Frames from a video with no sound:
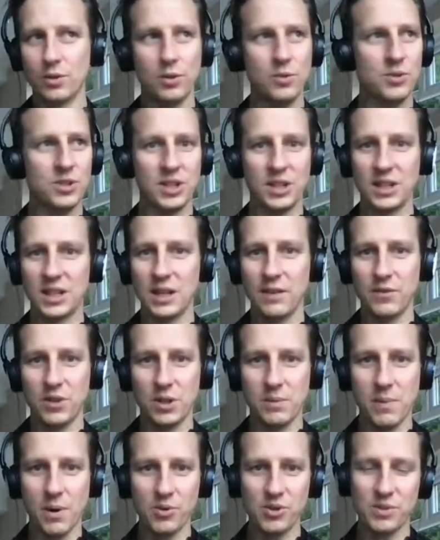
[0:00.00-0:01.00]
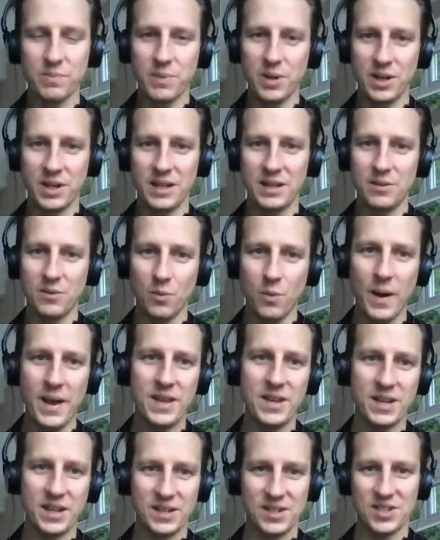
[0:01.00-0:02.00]
who's going to give you the most money, where
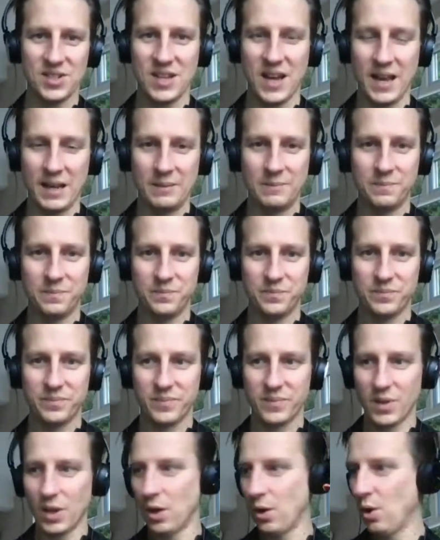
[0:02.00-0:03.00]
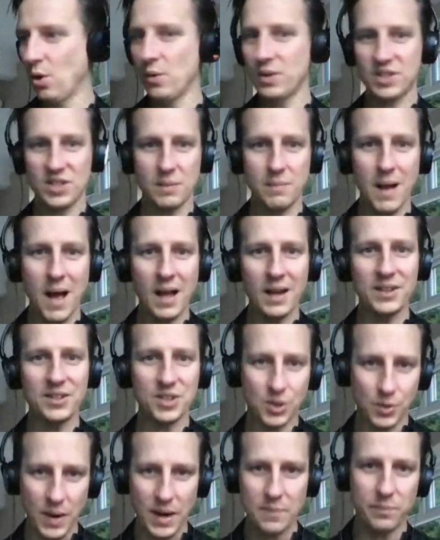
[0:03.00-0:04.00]
you're going to sign. Oh, it's the
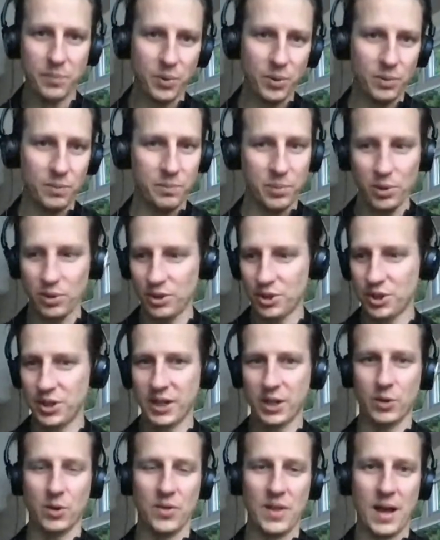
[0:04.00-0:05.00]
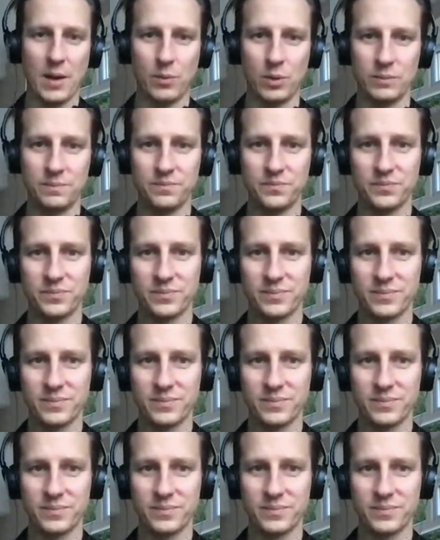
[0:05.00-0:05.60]
Marlins. Great. Pull the trigger on that one.